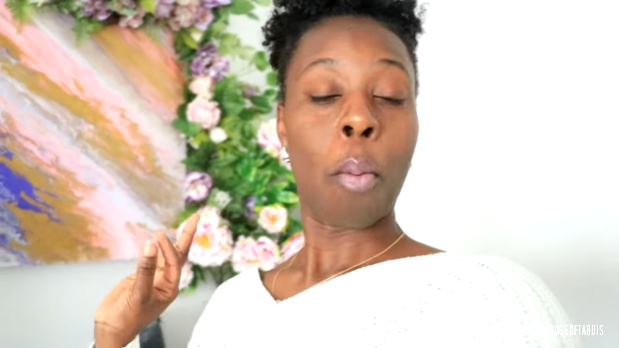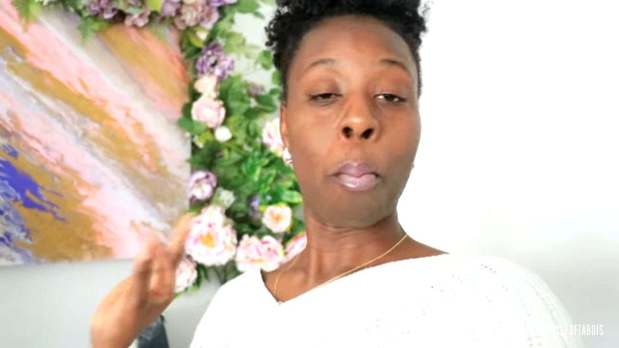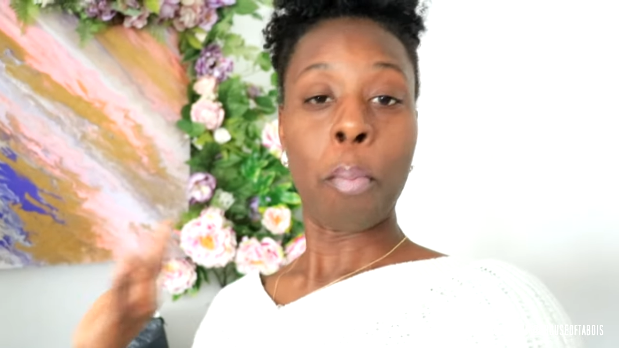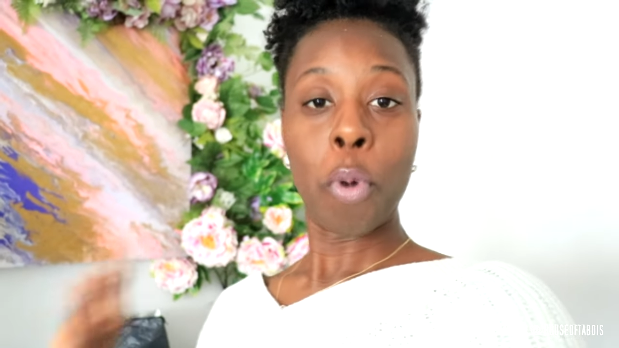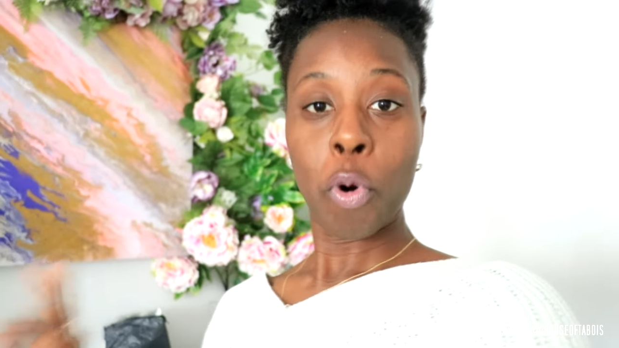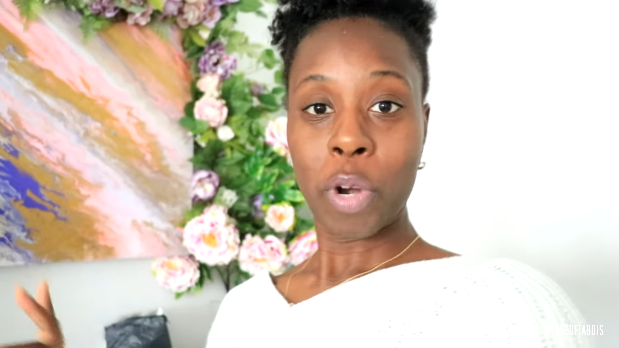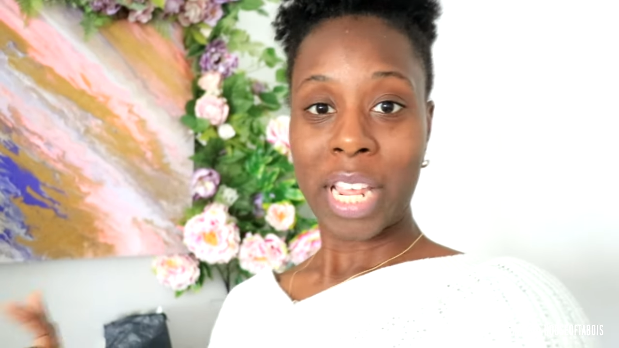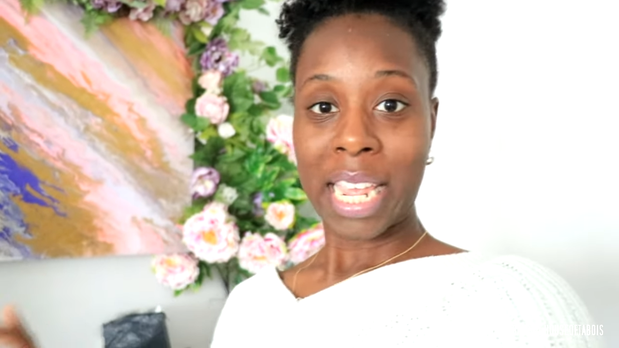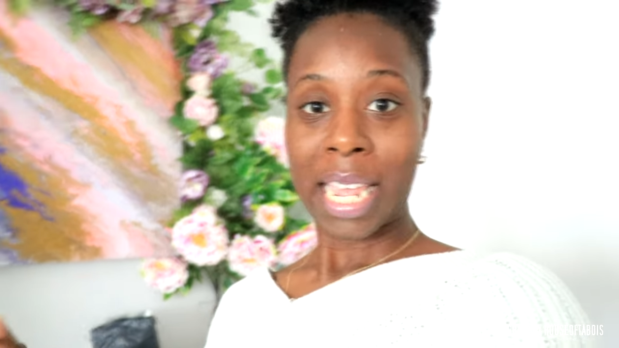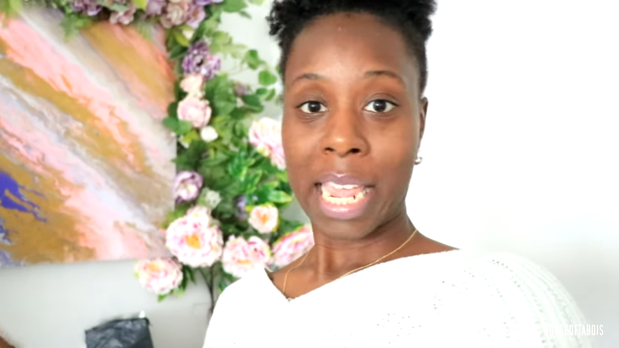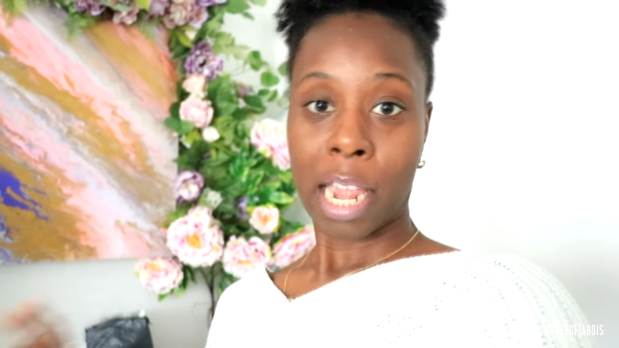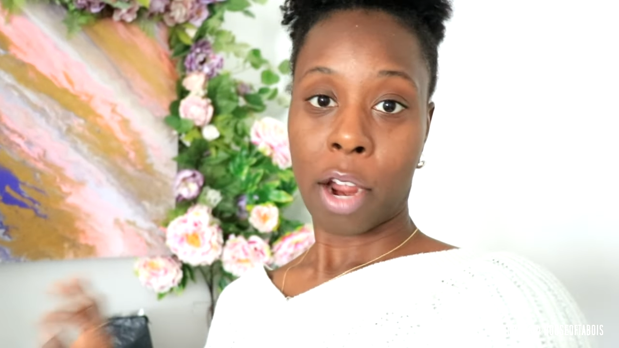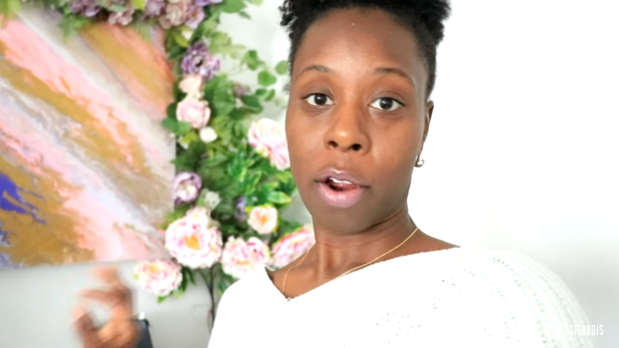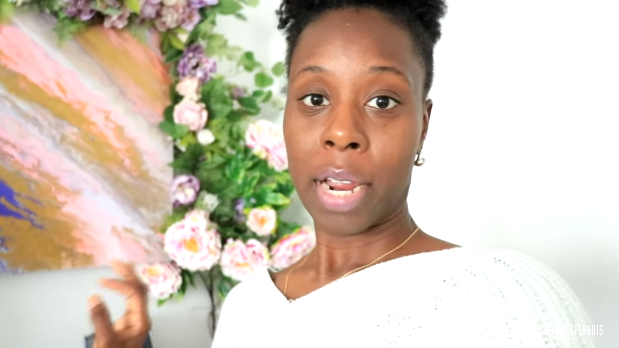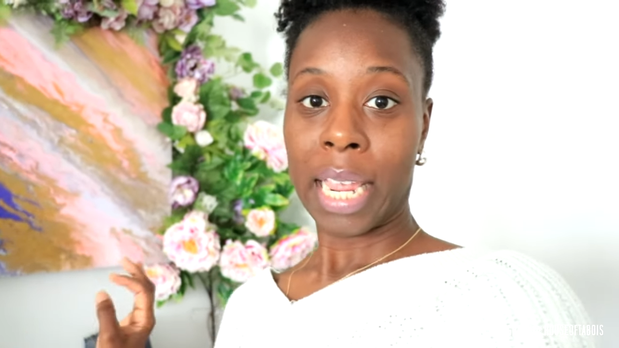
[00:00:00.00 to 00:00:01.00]
moody
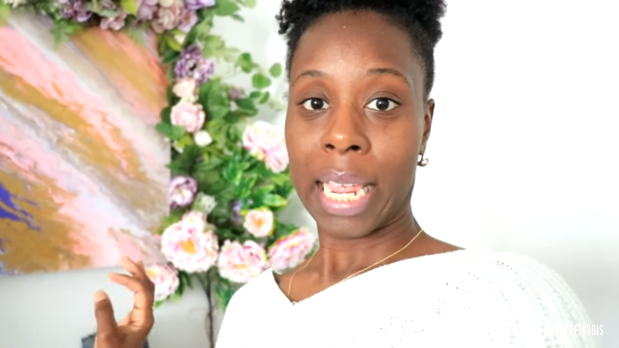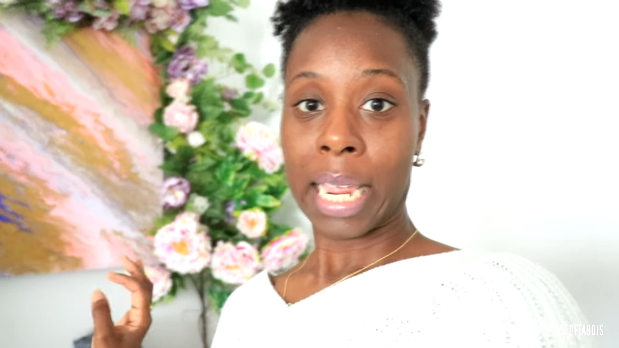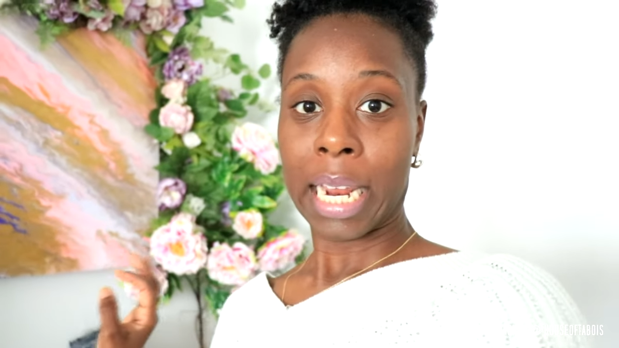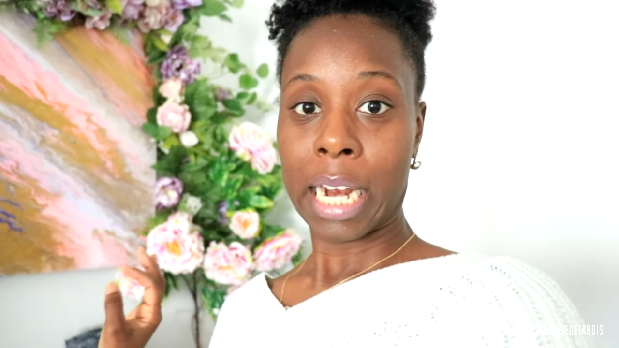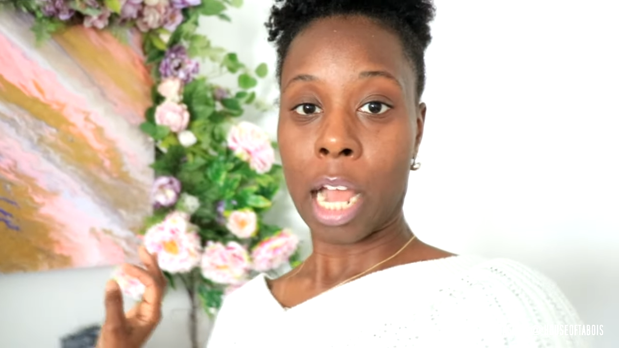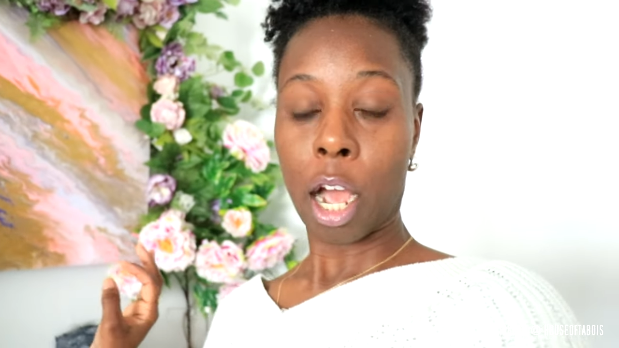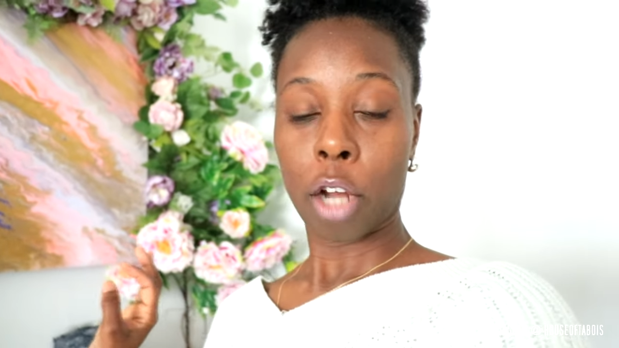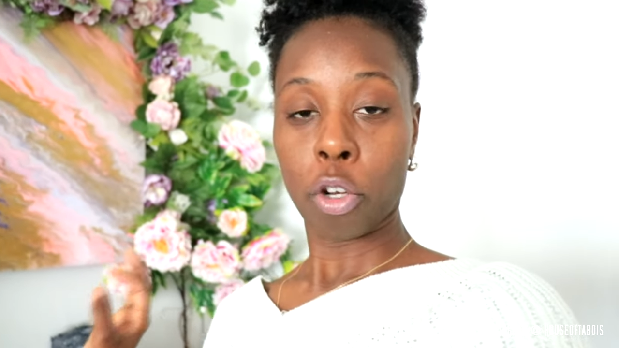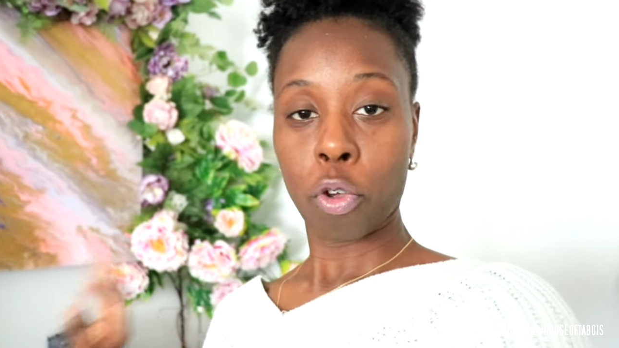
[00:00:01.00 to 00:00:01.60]
here in uh,